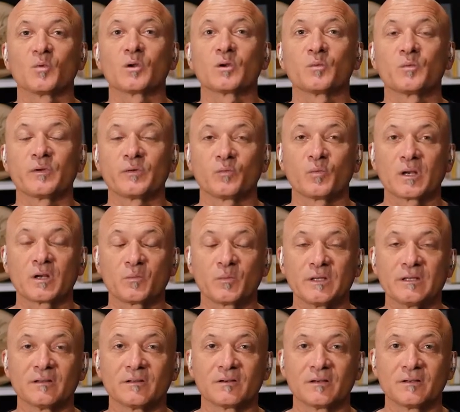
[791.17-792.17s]
What do we what
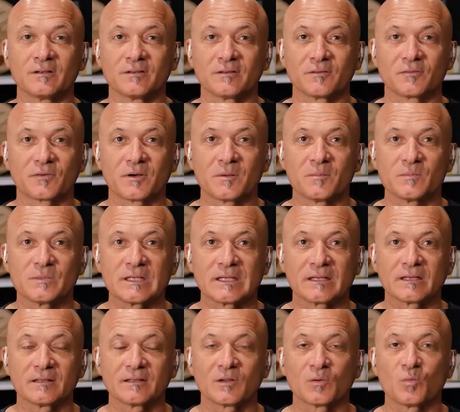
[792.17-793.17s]
did we learn from
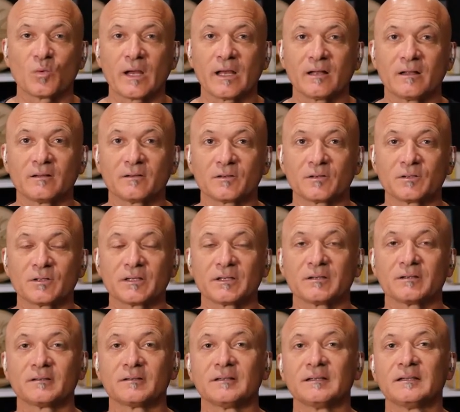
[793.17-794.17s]
digging the well
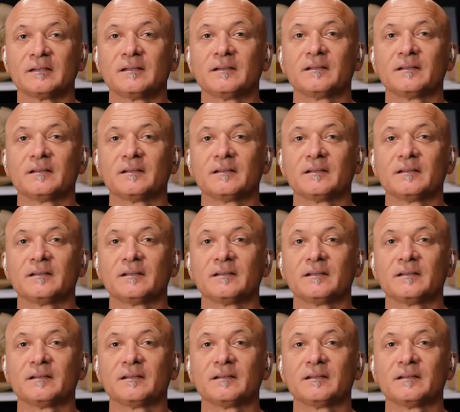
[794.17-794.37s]
earlier?